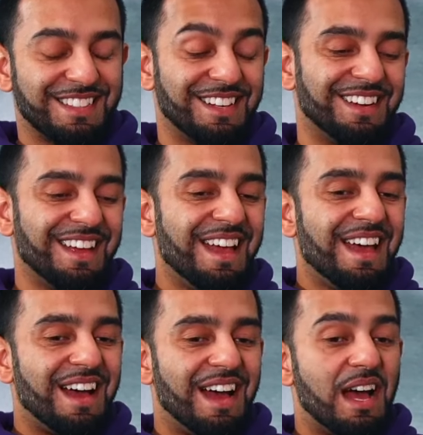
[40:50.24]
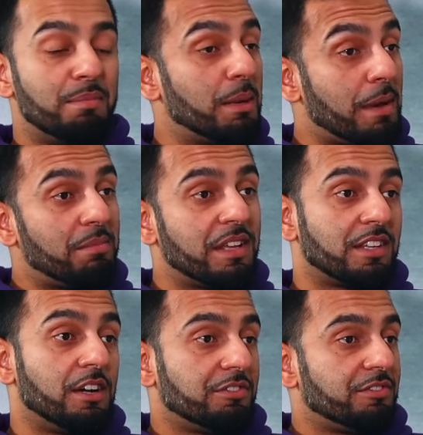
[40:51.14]
So uh, a bit about
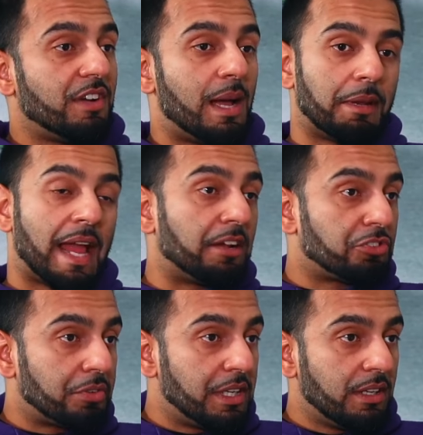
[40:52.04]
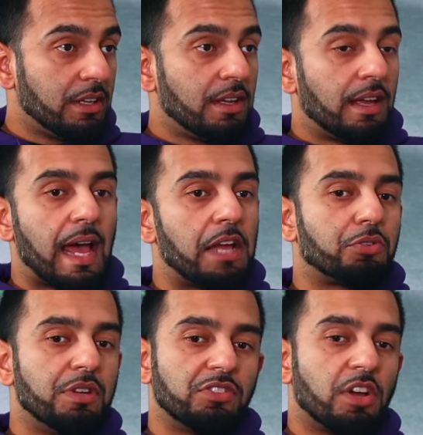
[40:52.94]
myself. Yes. I'm an actuary.
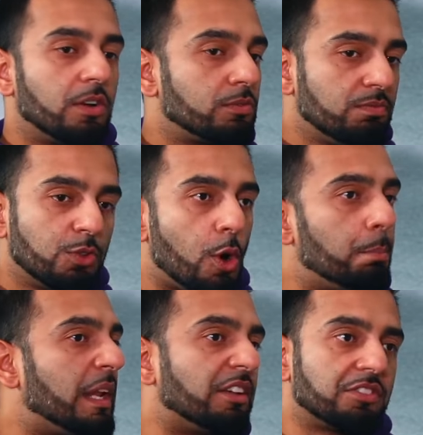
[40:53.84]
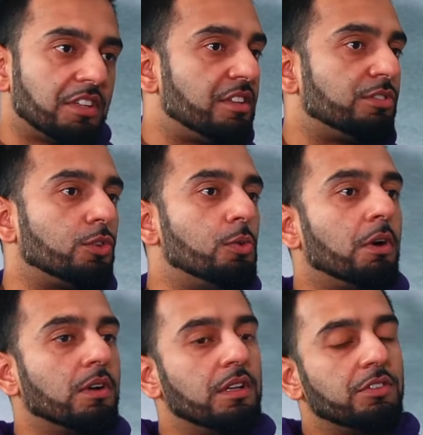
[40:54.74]
Actuaries are complex statistical
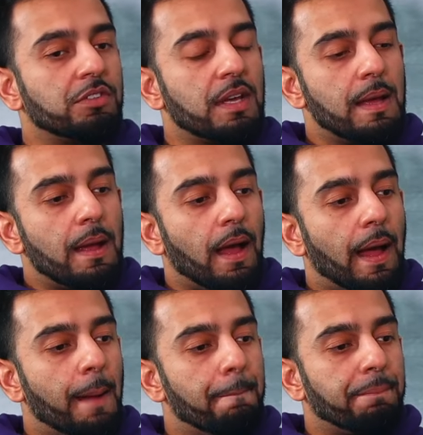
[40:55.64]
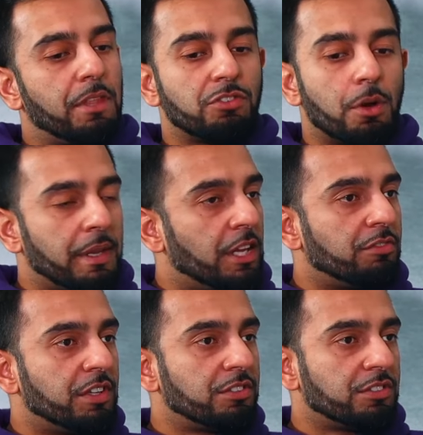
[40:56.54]
modelers. Um, there's not many
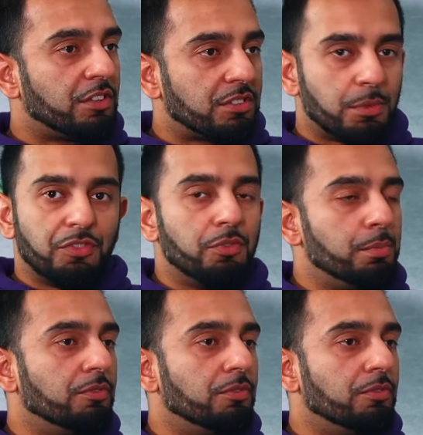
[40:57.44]
of us, so yes. some of you.